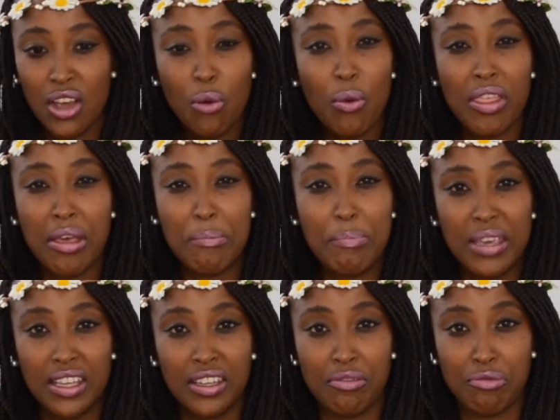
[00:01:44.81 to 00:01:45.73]
whether it
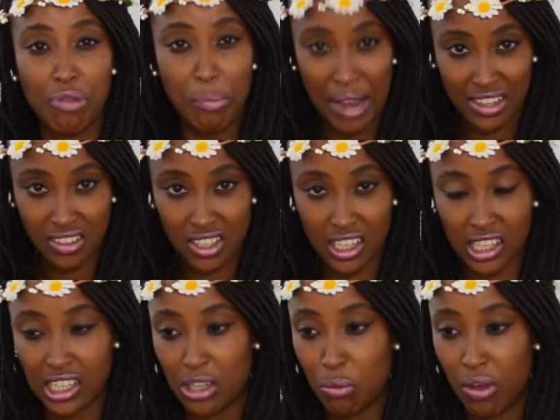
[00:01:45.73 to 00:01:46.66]
be
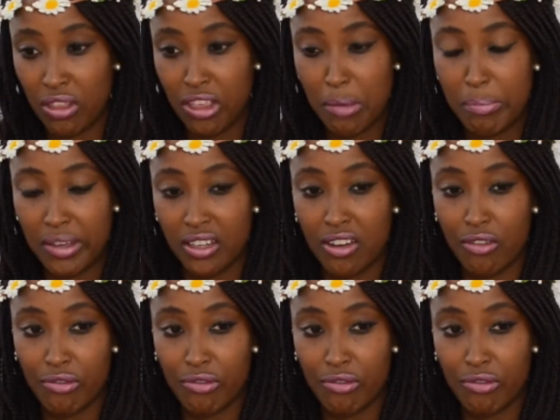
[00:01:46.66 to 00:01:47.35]
romantically, whether it be in a